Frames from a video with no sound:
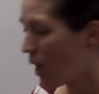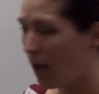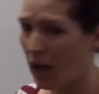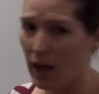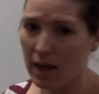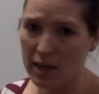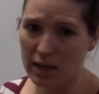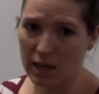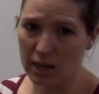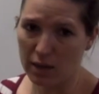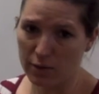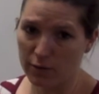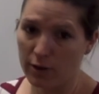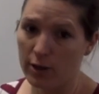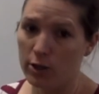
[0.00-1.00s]
I
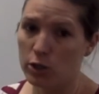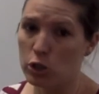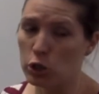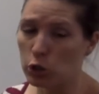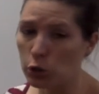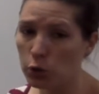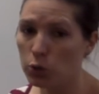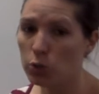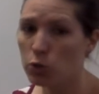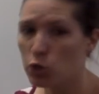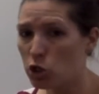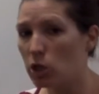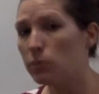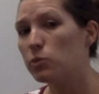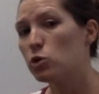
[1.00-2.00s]
gave 2
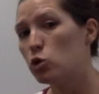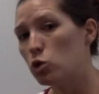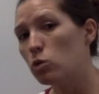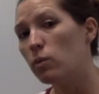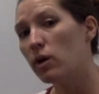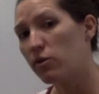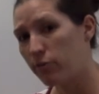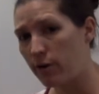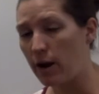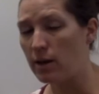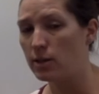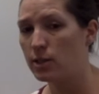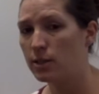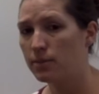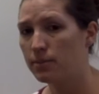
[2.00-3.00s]
chips to my
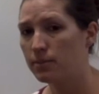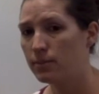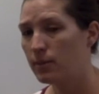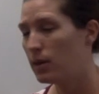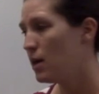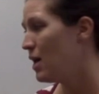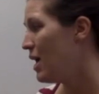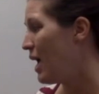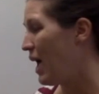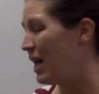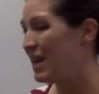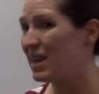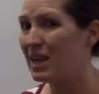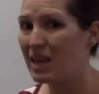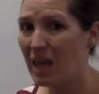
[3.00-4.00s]
friend.
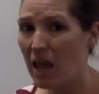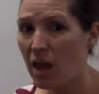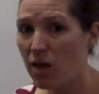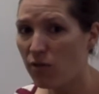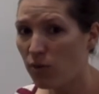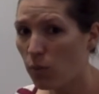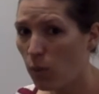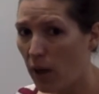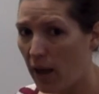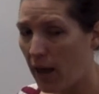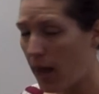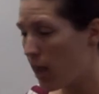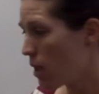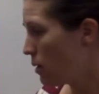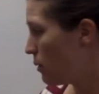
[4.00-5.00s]
I gave
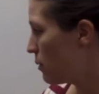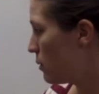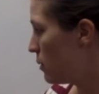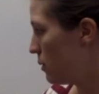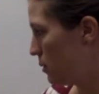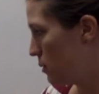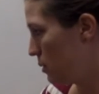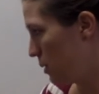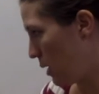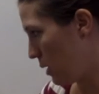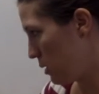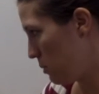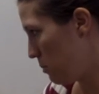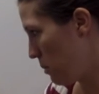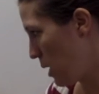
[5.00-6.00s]
away,
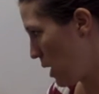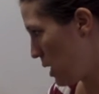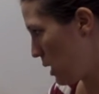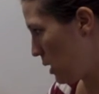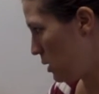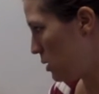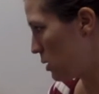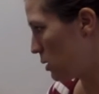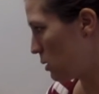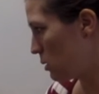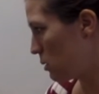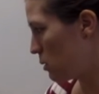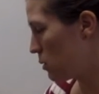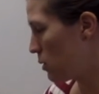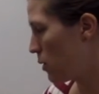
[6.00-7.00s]
that's minus,
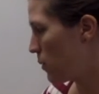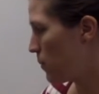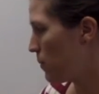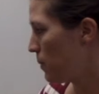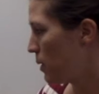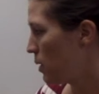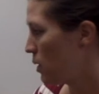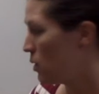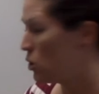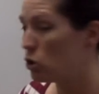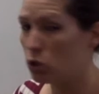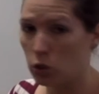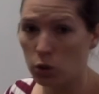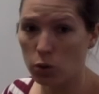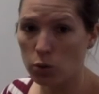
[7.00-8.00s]

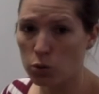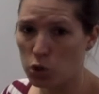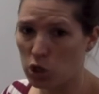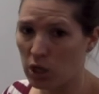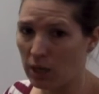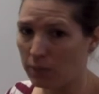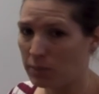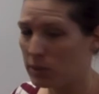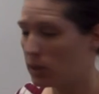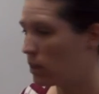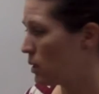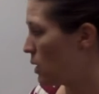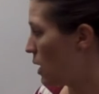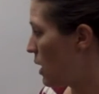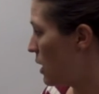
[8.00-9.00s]
2 chips.
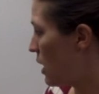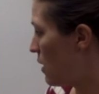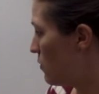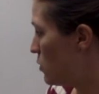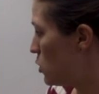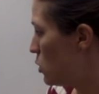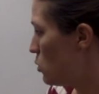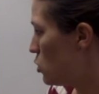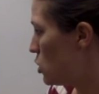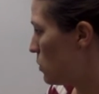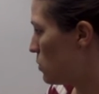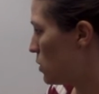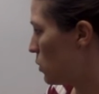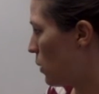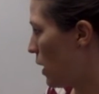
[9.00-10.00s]
I gave 2
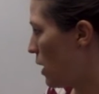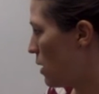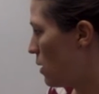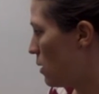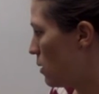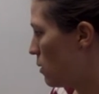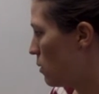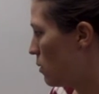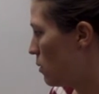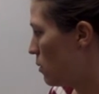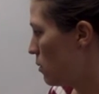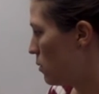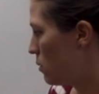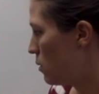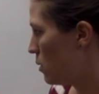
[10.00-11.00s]
chips away.
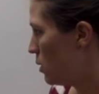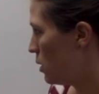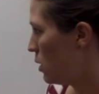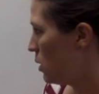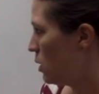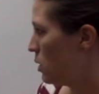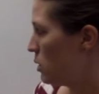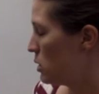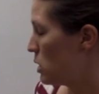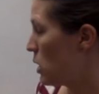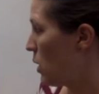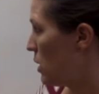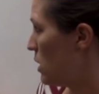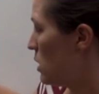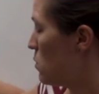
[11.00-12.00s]
So now
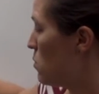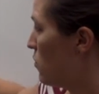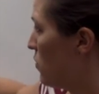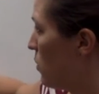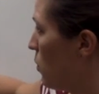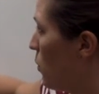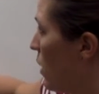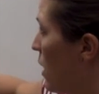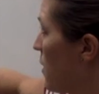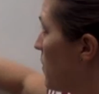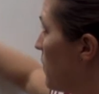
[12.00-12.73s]
I need to move them away.